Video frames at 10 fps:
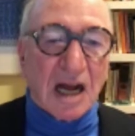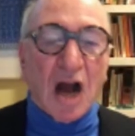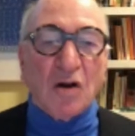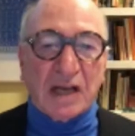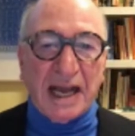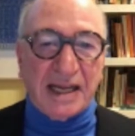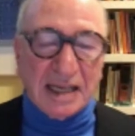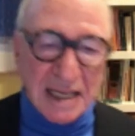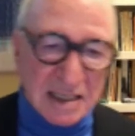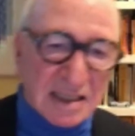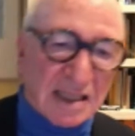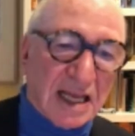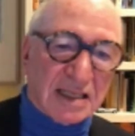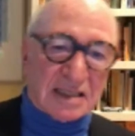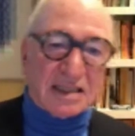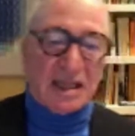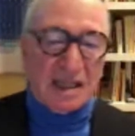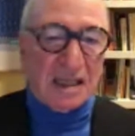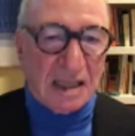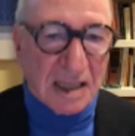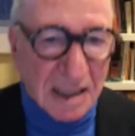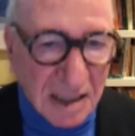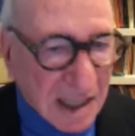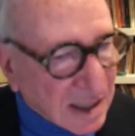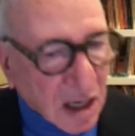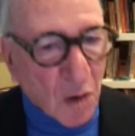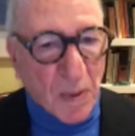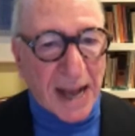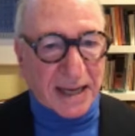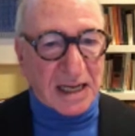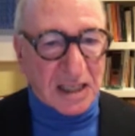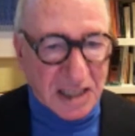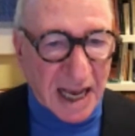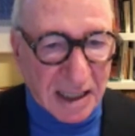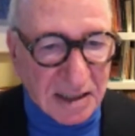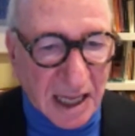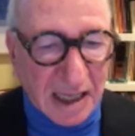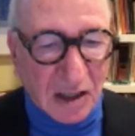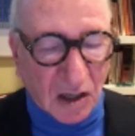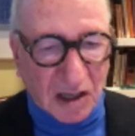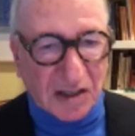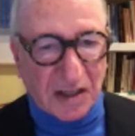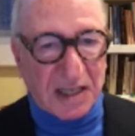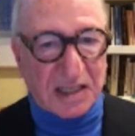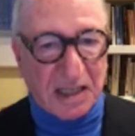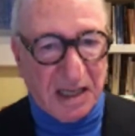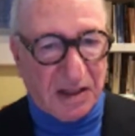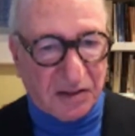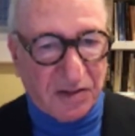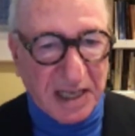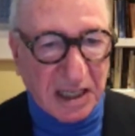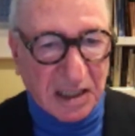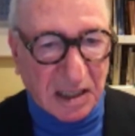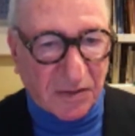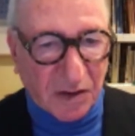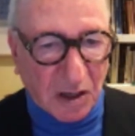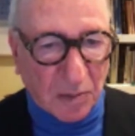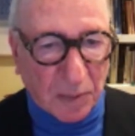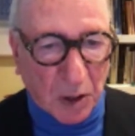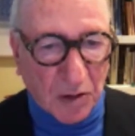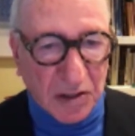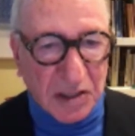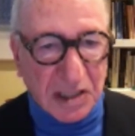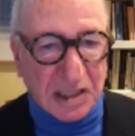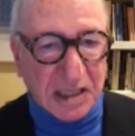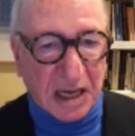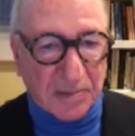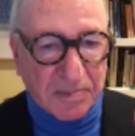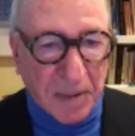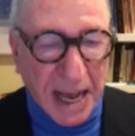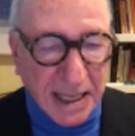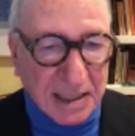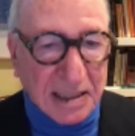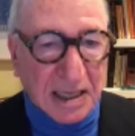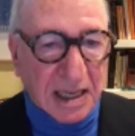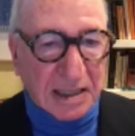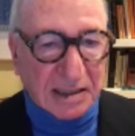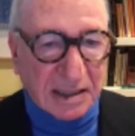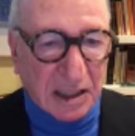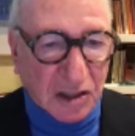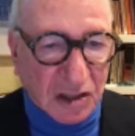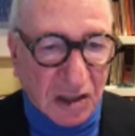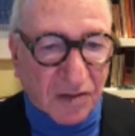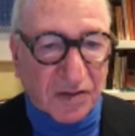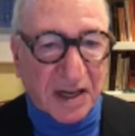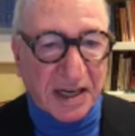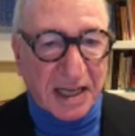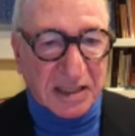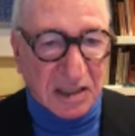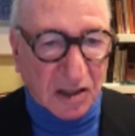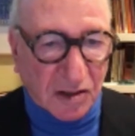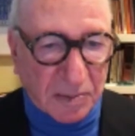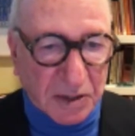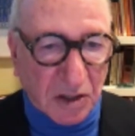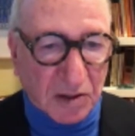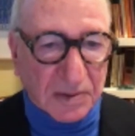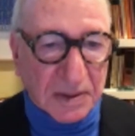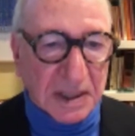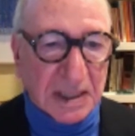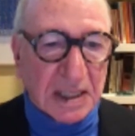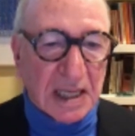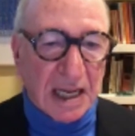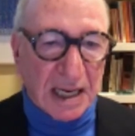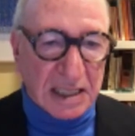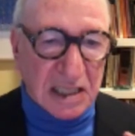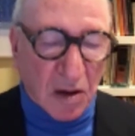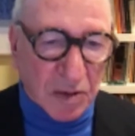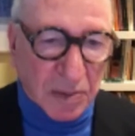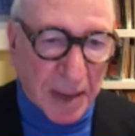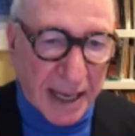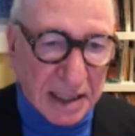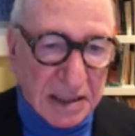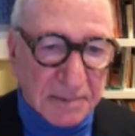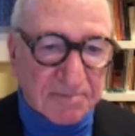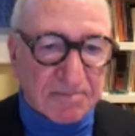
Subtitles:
Okay, let's go back a second and look at this in three different components, as I said: banks, digital finance, and crypto. Let's start with the banks.